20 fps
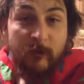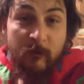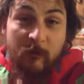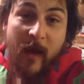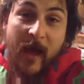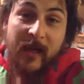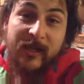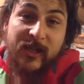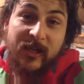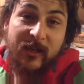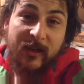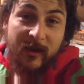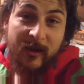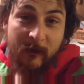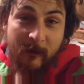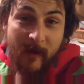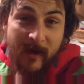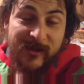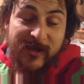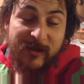Magic
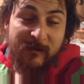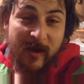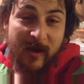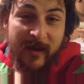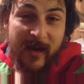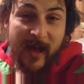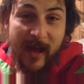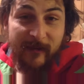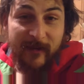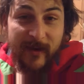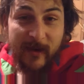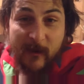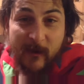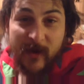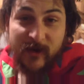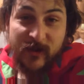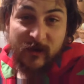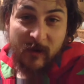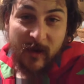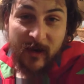Monday. Haven't done
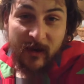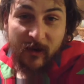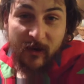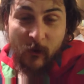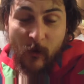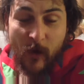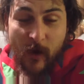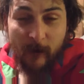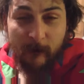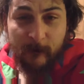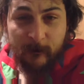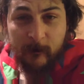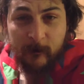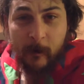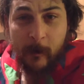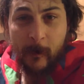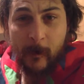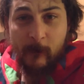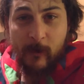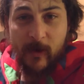Magic Monday in a while.
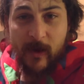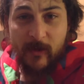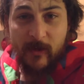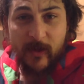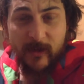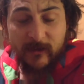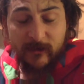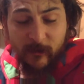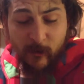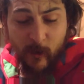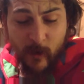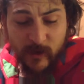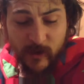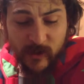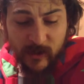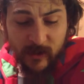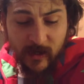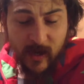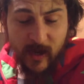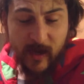But yeah, thanks for
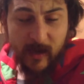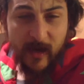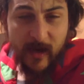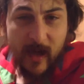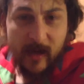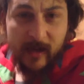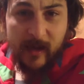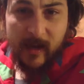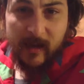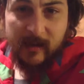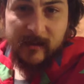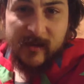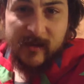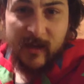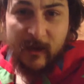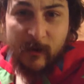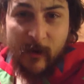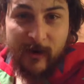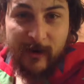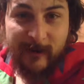watching, and yeah, see you
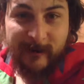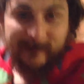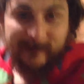tomorrow.